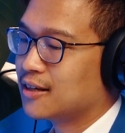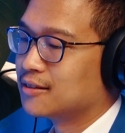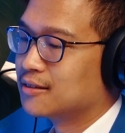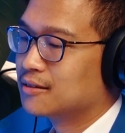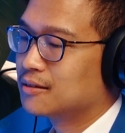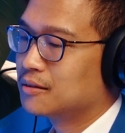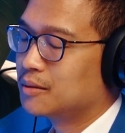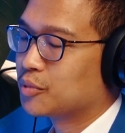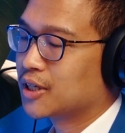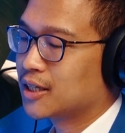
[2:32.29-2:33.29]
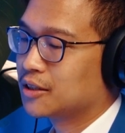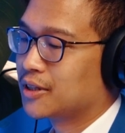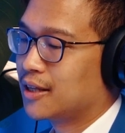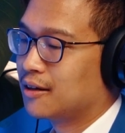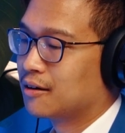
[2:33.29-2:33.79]
and in particular
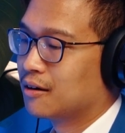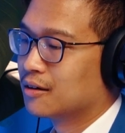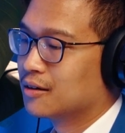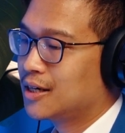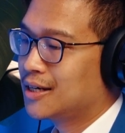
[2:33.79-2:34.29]
that there are